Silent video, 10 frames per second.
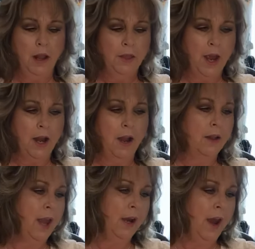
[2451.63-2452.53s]

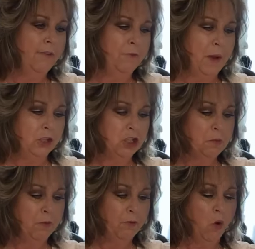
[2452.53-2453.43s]
that, like I've mentioned
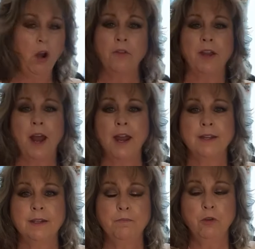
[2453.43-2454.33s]
before, that I
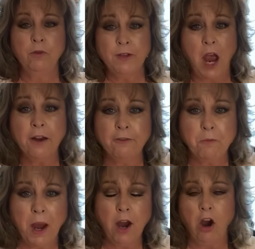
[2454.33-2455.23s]
moved out of
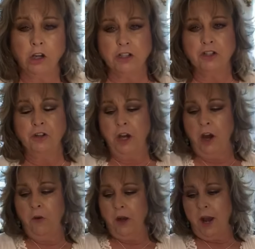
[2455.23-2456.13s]
my art
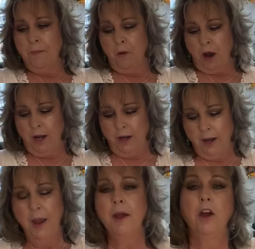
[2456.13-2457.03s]
studio and I brought it
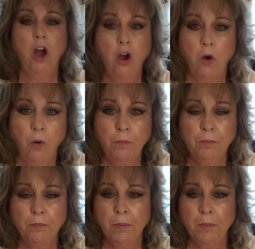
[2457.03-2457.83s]
home.